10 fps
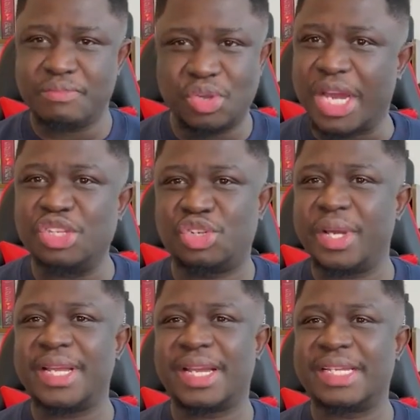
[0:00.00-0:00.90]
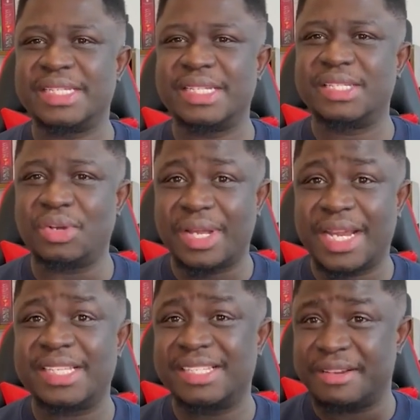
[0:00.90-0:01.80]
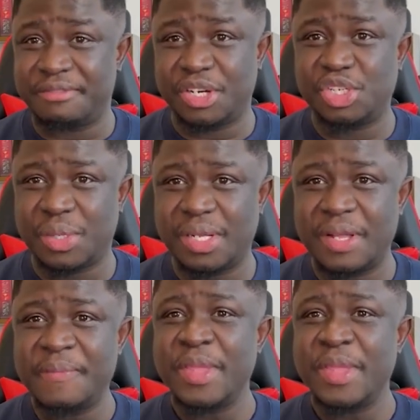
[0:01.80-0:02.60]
you can join classes. Your classes are virtual.